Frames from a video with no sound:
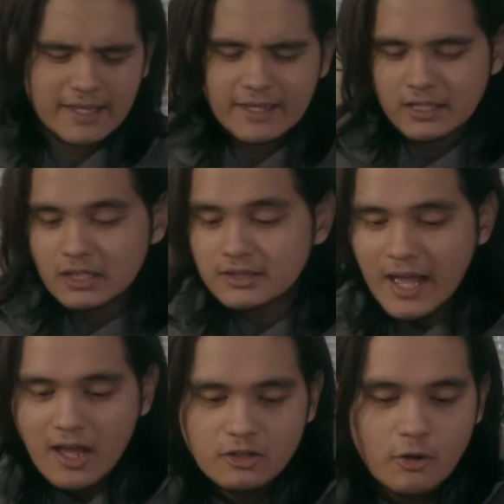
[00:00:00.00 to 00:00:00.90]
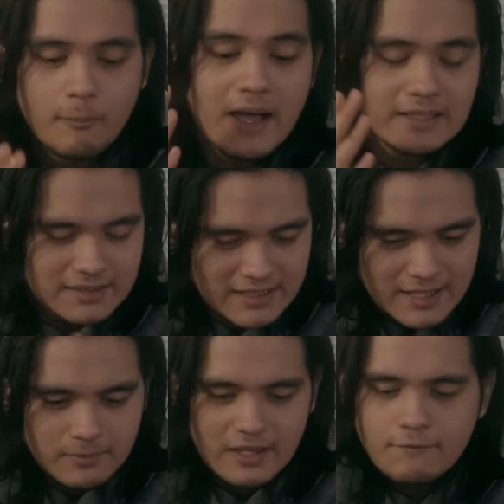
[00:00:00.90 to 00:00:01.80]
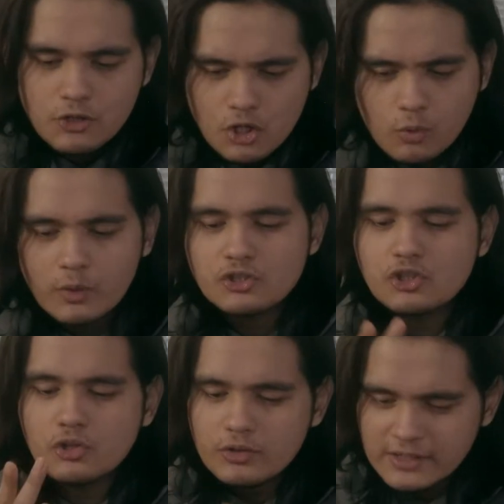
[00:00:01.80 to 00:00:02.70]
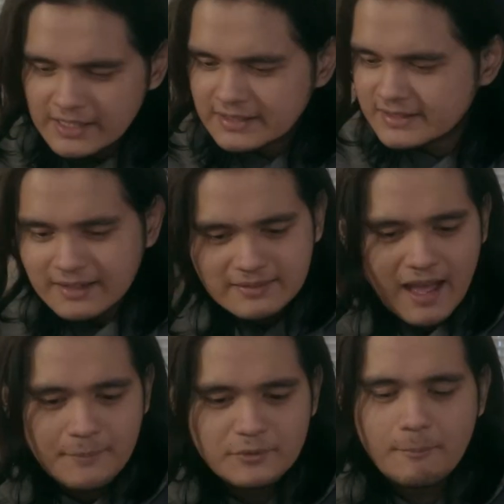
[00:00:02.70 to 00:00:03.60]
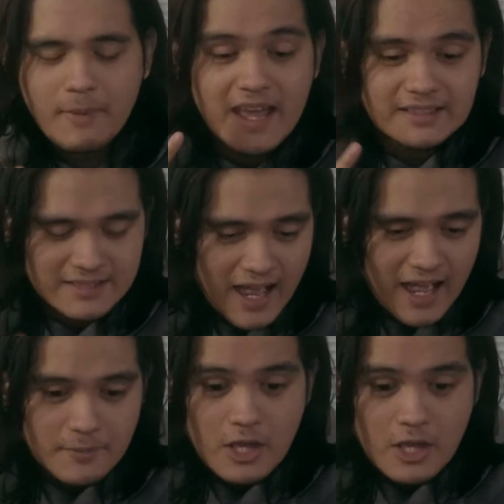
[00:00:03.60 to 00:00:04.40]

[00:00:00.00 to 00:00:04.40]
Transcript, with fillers: can cut down on my sleep, give you what you need, take time to make time.